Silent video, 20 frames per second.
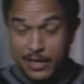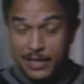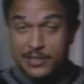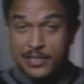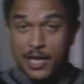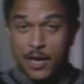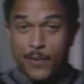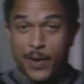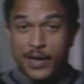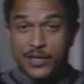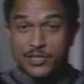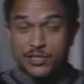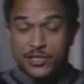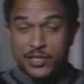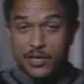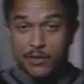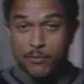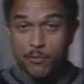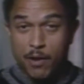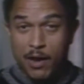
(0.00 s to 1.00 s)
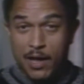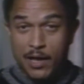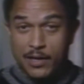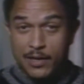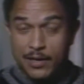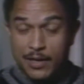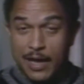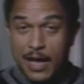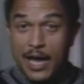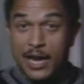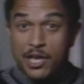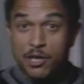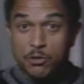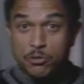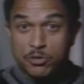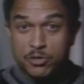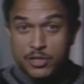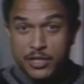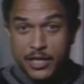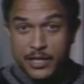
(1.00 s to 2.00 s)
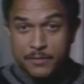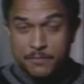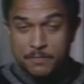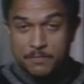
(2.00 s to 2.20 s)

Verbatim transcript: That's how I see it, Ron. Now, how do you see it?